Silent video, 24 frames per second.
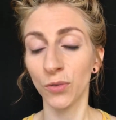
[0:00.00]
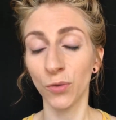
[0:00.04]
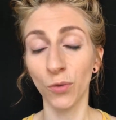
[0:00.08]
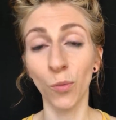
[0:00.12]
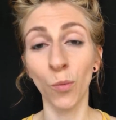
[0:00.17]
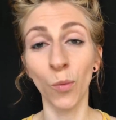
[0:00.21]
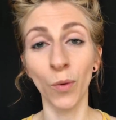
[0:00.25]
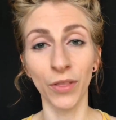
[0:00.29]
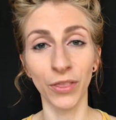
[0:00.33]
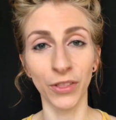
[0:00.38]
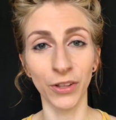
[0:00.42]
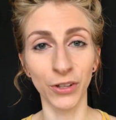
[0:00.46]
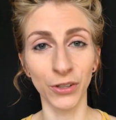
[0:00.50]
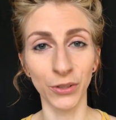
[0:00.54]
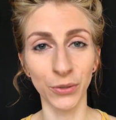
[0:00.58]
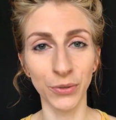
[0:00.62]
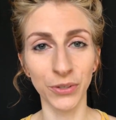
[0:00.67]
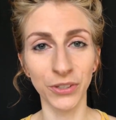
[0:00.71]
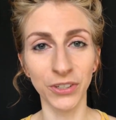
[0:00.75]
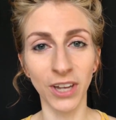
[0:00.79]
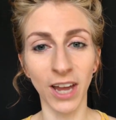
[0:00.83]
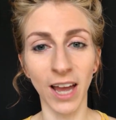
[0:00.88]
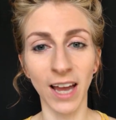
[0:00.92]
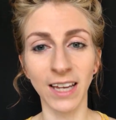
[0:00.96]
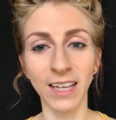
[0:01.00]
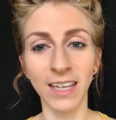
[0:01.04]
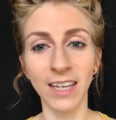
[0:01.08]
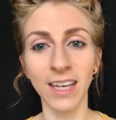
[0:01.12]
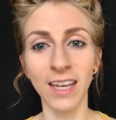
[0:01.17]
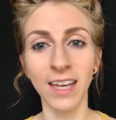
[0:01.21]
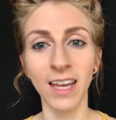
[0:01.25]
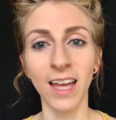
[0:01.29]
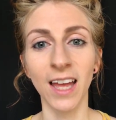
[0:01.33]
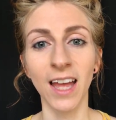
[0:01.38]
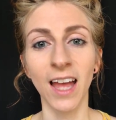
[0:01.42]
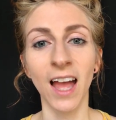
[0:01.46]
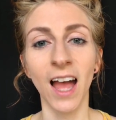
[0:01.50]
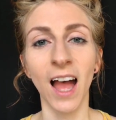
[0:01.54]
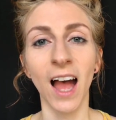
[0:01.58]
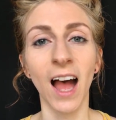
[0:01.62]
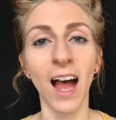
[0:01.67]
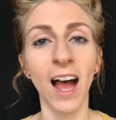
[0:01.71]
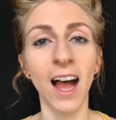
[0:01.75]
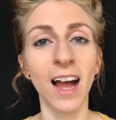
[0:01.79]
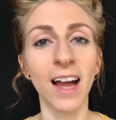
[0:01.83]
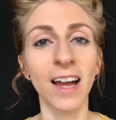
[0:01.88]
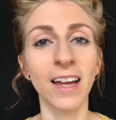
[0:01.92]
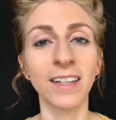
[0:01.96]
when the glue is tacky,
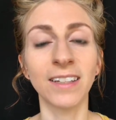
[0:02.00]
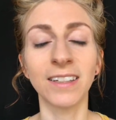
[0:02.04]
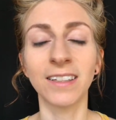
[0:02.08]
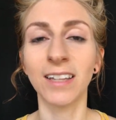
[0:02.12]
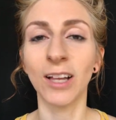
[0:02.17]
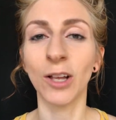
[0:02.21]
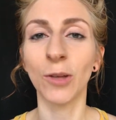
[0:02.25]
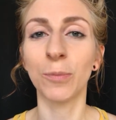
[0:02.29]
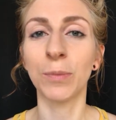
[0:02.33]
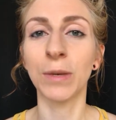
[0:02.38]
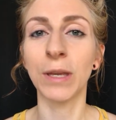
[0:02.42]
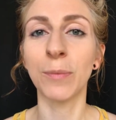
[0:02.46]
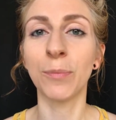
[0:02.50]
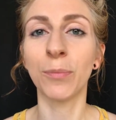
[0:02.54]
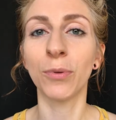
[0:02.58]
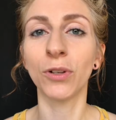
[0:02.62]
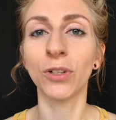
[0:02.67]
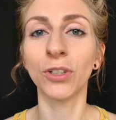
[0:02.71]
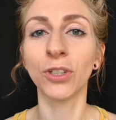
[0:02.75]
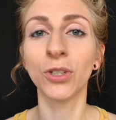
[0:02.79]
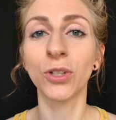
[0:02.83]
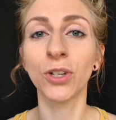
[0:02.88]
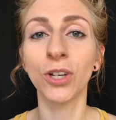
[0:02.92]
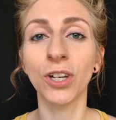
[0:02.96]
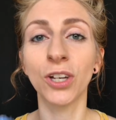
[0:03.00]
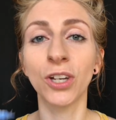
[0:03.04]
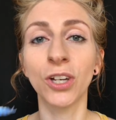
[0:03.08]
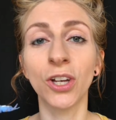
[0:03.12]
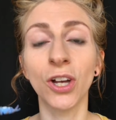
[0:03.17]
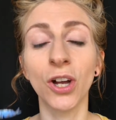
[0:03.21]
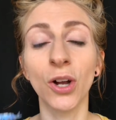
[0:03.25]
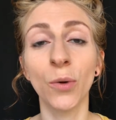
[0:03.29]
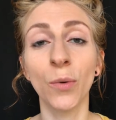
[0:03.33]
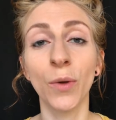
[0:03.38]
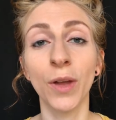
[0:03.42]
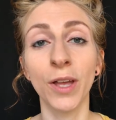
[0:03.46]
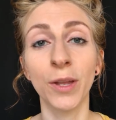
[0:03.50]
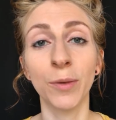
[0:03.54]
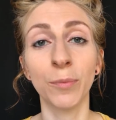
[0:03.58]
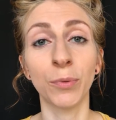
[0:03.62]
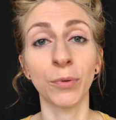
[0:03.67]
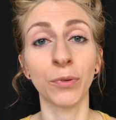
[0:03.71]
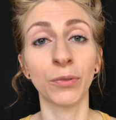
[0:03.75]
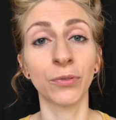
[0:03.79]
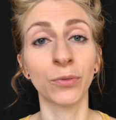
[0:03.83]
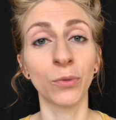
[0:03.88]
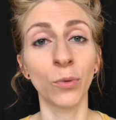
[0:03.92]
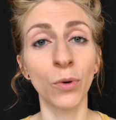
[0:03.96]
I tell people you can go in
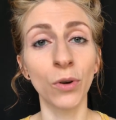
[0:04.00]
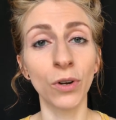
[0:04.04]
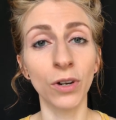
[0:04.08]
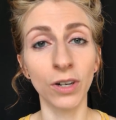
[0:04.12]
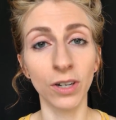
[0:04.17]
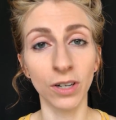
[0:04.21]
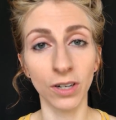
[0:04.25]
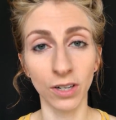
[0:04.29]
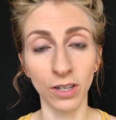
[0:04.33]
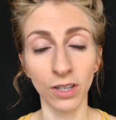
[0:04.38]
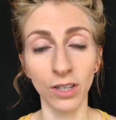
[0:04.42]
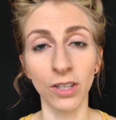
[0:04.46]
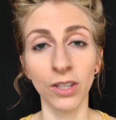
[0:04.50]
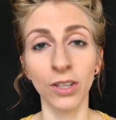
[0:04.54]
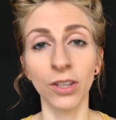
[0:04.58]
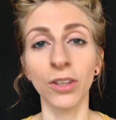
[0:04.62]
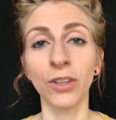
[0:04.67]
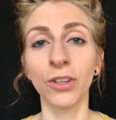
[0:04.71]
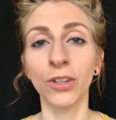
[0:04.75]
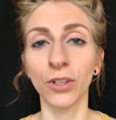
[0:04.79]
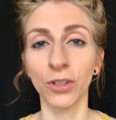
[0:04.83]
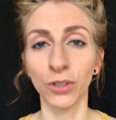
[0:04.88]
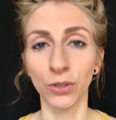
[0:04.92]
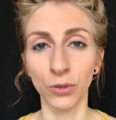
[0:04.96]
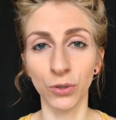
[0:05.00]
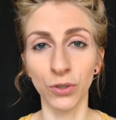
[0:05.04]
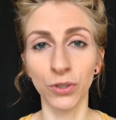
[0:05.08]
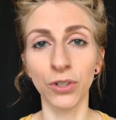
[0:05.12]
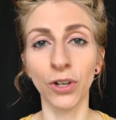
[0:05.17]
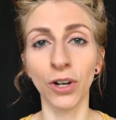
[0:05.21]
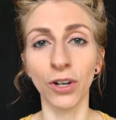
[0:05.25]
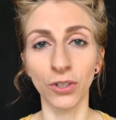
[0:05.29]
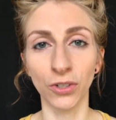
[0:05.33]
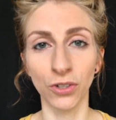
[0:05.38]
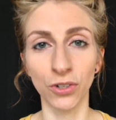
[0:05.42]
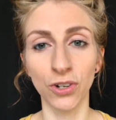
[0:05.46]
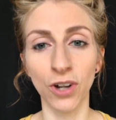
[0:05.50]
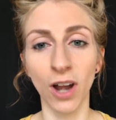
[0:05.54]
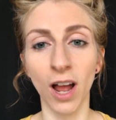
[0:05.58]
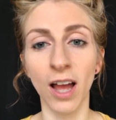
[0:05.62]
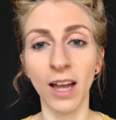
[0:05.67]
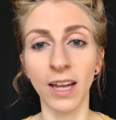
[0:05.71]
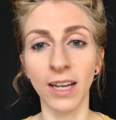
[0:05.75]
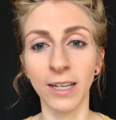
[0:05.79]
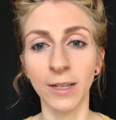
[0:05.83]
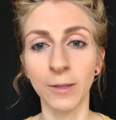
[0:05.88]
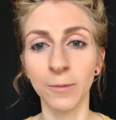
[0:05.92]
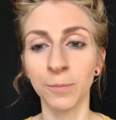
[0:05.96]
before the glue starts
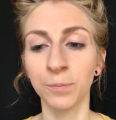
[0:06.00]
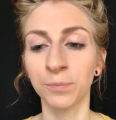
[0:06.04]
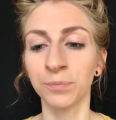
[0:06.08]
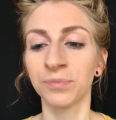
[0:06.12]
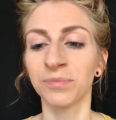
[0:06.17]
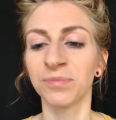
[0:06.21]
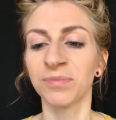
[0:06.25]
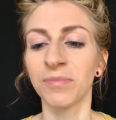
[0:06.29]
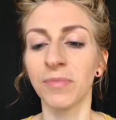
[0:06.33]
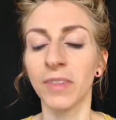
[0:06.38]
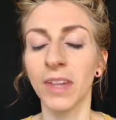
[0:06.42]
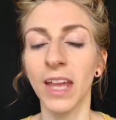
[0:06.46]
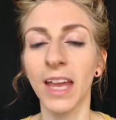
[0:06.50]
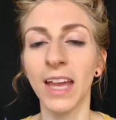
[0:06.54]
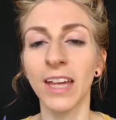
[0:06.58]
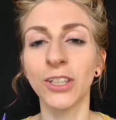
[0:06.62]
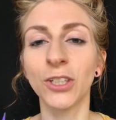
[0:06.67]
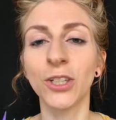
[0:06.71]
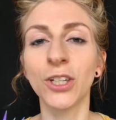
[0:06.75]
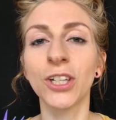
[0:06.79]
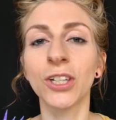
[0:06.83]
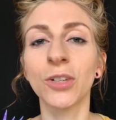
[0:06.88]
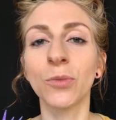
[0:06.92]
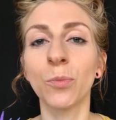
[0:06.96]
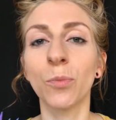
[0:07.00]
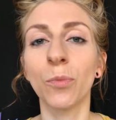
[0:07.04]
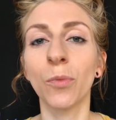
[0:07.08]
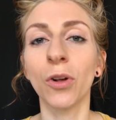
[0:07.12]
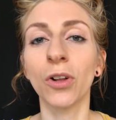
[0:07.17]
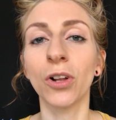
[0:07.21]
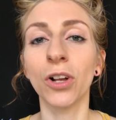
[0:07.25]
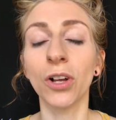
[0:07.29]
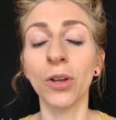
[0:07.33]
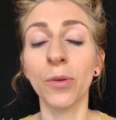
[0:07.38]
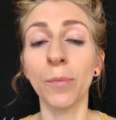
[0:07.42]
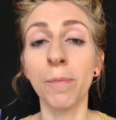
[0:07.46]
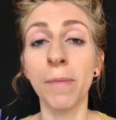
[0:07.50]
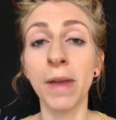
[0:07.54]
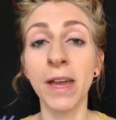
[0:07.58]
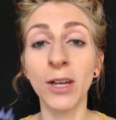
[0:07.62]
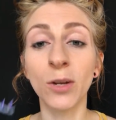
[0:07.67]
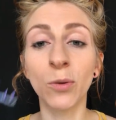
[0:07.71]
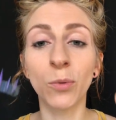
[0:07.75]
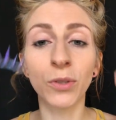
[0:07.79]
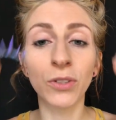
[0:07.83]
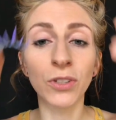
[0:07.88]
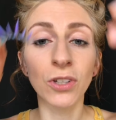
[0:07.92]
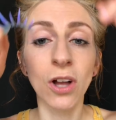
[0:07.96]
drying and you can
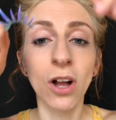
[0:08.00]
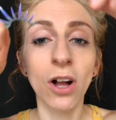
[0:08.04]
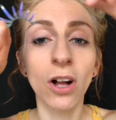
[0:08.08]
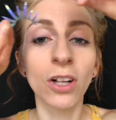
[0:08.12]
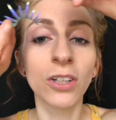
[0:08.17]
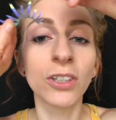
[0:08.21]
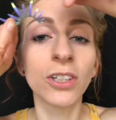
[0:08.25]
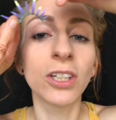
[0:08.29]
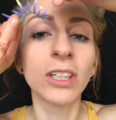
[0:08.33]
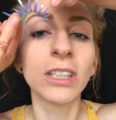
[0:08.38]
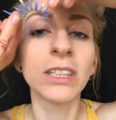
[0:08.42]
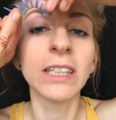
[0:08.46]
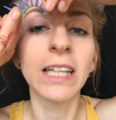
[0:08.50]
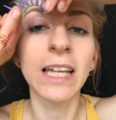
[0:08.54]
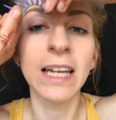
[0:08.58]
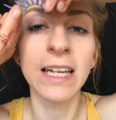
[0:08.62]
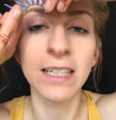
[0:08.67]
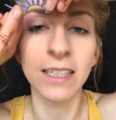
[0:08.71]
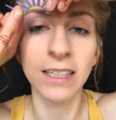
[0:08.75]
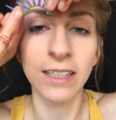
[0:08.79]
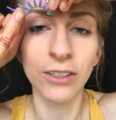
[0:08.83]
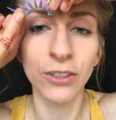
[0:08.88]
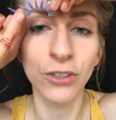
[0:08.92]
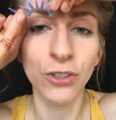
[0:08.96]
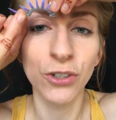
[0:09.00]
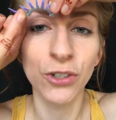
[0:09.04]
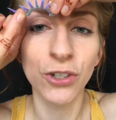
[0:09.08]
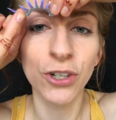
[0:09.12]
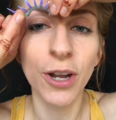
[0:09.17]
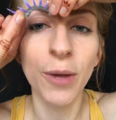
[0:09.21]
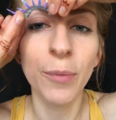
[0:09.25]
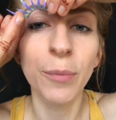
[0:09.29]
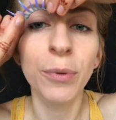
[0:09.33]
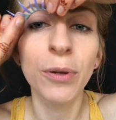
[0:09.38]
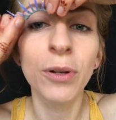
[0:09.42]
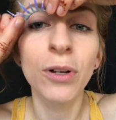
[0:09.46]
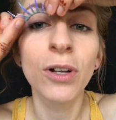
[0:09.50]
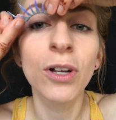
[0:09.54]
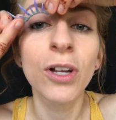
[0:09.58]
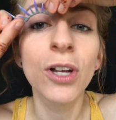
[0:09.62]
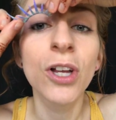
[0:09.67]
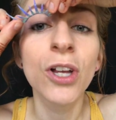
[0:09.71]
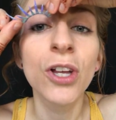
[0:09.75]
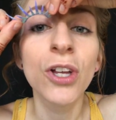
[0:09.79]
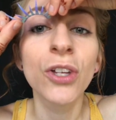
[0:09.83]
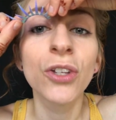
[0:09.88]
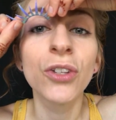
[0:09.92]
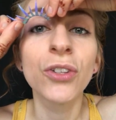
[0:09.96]
make what's called a landing strip.
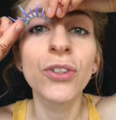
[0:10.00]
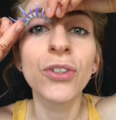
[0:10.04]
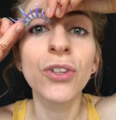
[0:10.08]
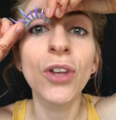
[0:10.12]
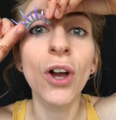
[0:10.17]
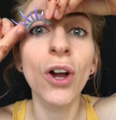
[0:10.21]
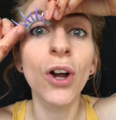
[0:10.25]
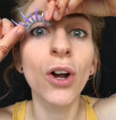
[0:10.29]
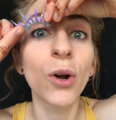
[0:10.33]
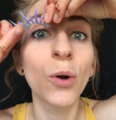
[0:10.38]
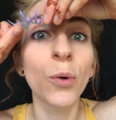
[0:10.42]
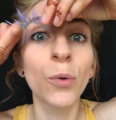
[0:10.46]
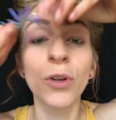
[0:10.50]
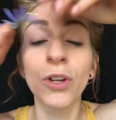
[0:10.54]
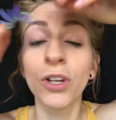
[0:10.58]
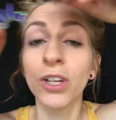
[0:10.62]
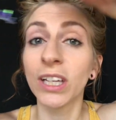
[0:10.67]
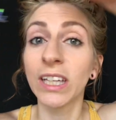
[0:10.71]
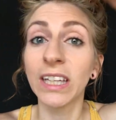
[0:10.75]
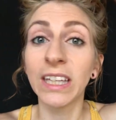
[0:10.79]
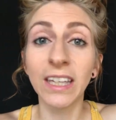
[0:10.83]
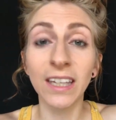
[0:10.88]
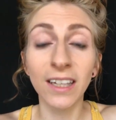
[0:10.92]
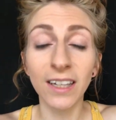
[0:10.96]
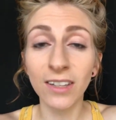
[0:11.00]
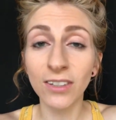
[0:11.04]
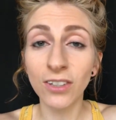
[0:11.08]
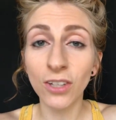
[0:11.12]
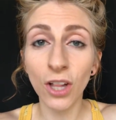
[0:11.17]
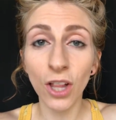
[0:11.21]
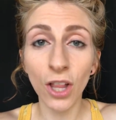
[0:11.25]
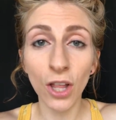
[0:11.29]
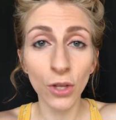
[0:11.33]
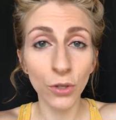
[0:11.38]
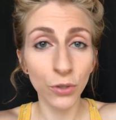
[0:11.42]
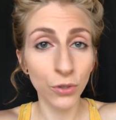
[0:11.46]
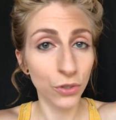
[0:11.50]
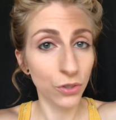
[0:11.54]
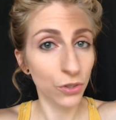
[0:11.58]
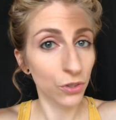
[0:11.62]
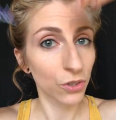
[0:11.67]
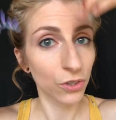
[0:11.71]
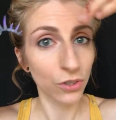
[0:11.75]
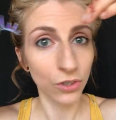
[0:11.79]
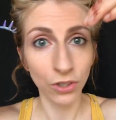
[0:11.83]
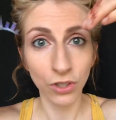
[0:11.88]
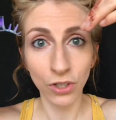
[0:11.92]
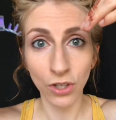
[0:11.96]
So get as
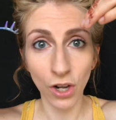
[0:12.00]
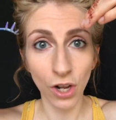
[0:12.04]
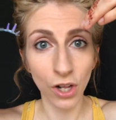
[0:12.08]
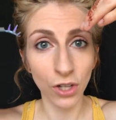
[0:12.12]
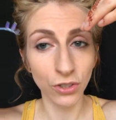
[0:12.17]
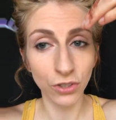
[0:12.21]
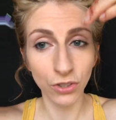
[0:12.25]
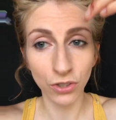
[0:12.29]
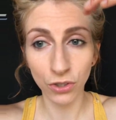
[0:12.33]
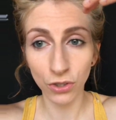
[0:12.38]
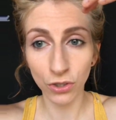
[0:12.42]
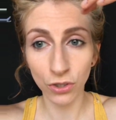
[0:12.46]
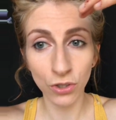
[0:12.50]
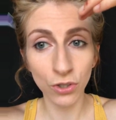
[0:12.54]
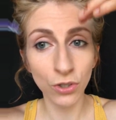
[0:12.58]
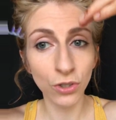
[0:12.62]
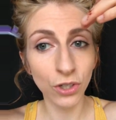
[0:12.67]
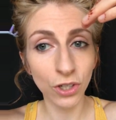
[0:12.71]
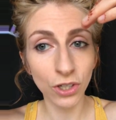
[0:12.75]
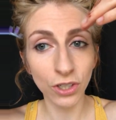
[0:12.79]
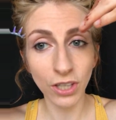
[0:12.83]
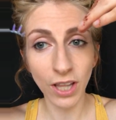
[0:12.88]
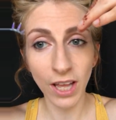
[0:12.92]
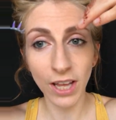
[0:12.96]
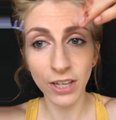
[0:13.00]
close, to your